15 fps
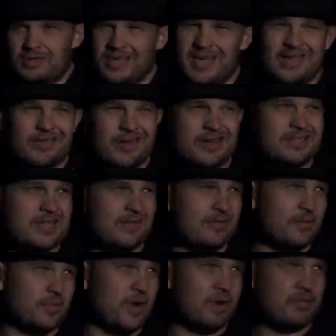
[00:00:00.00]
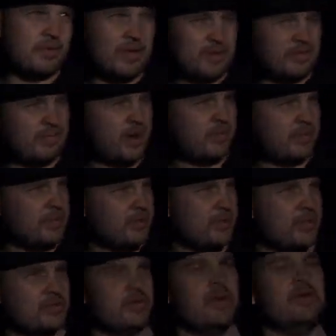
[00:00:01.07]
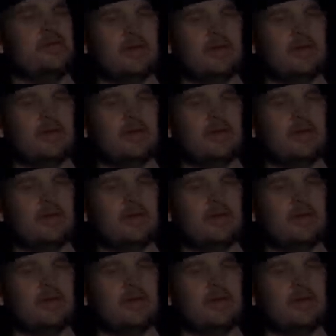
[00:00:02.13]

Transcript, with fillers: The other A7s prob probably do it as well,